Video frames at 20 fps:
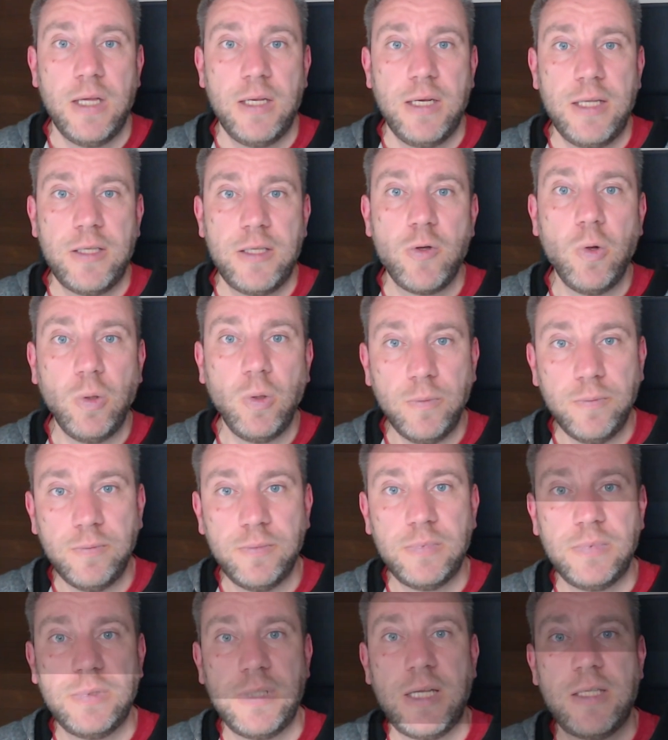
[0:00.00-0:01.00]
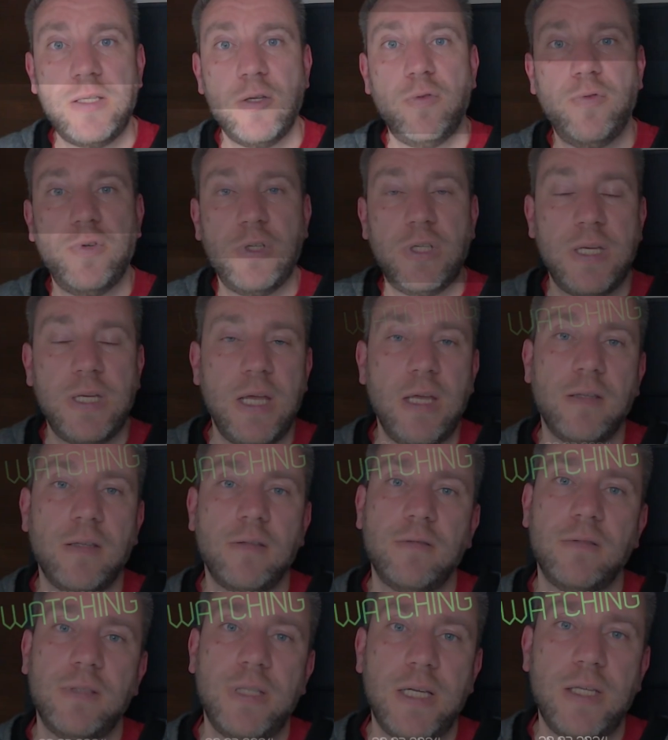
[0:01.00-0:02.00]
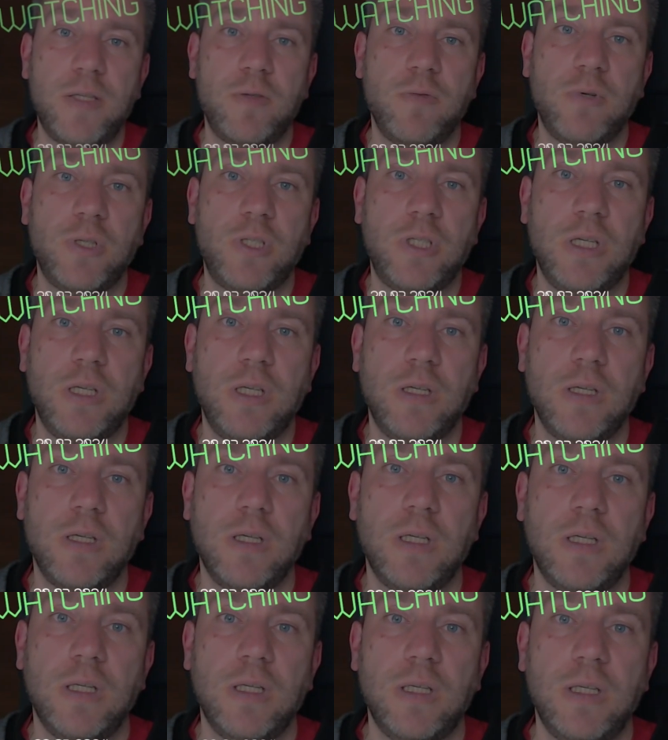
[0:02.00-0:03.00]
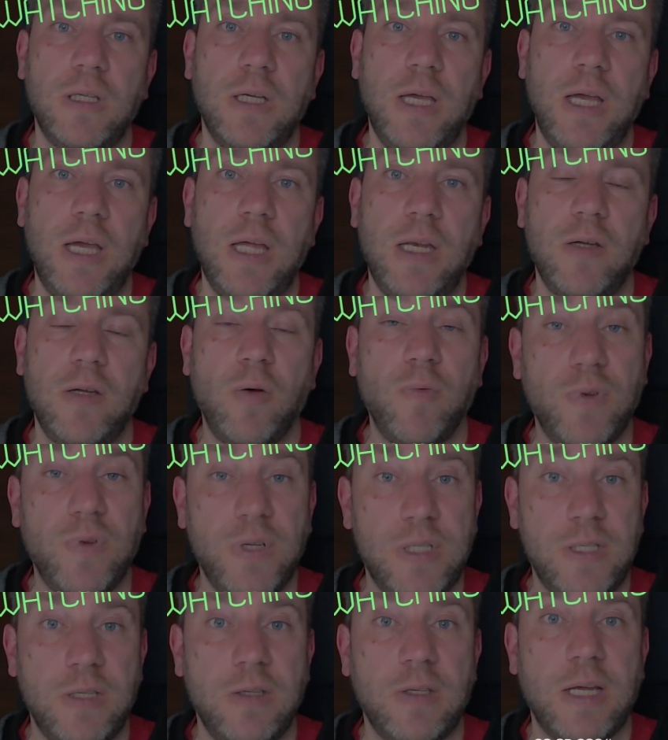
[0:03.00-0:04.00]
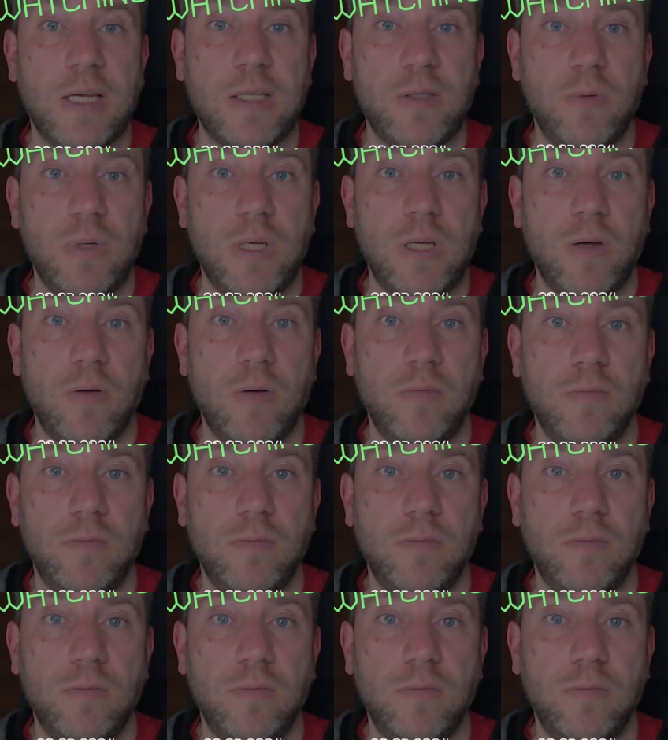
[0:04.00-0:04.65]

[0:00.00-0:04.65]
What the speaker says: That's cool. That's all for today. Thanks for watching, and hopefully see you next video.